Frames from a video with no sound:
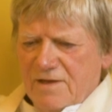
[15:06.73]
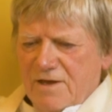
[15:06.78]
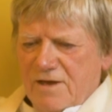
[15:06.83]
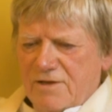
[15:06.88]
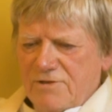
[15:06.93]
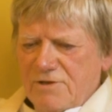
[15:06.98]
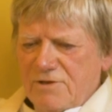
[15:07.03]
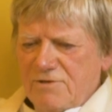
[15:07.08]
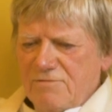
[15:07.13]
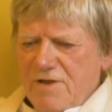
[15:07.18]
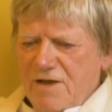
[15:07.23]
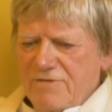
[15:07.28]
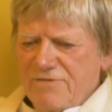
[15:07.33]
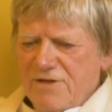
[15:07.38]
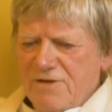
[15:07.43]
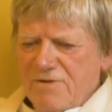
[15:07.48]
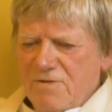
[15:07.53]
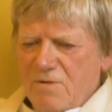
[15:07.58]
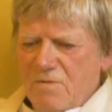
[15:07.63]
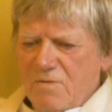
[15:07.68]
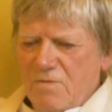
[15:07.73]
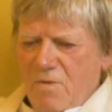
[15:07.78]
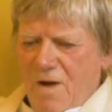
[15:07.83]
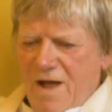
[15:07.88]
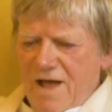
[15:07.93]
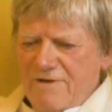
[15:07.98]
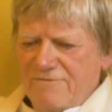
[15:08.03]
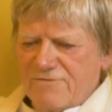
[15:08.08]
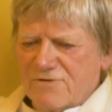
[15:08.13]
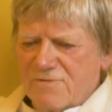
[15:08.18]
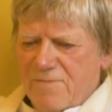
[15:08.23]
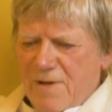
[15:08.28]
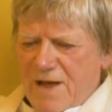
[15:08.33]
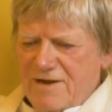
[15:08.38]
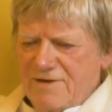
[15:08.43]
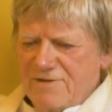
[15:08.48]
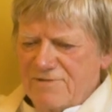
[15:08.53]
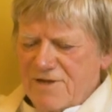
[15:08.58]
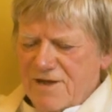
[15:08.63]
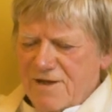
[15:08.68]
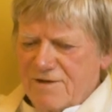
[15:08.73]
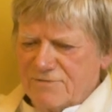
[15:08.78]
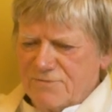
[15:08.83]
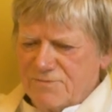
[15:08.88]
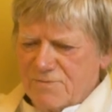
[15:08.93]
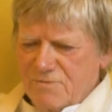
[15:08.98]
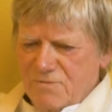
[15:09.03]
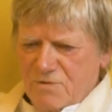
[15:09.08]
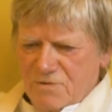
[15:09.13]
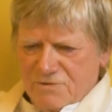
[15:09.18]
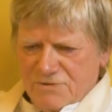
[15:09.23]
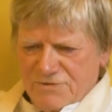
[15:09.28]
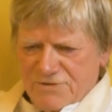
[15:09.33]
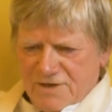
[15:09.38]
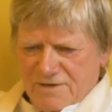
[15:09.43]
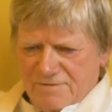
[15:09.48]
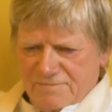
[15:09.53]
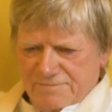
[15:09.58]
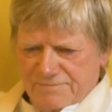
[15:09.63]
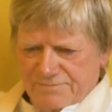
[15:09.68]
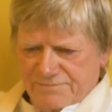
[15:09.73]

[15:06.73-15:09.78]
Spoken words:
and knew nothing whatever about anything else but water.